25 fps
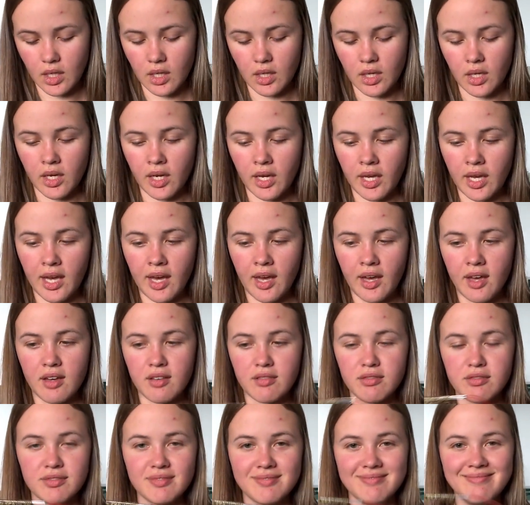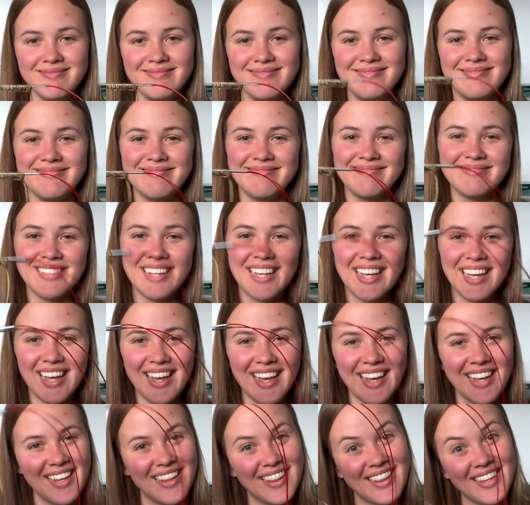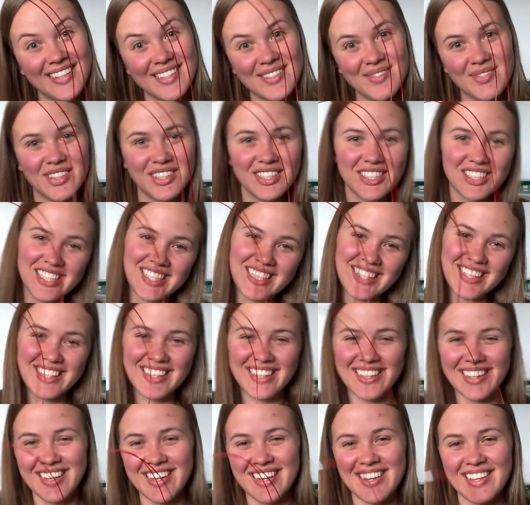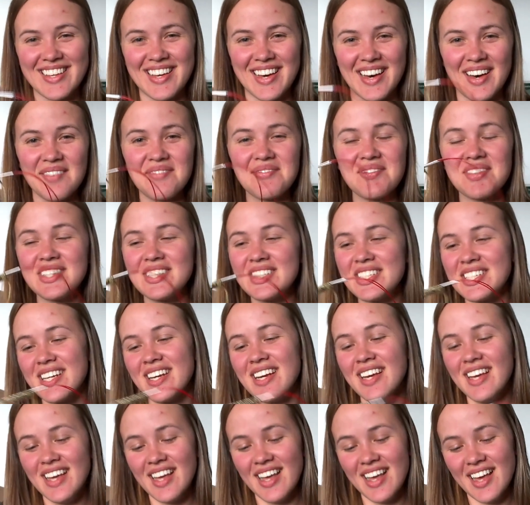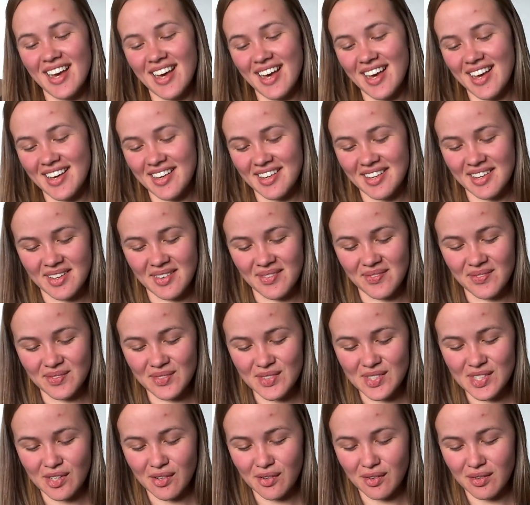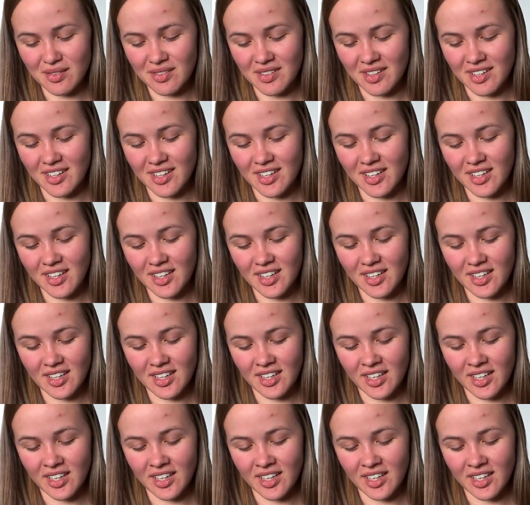I have this much accomplished so far.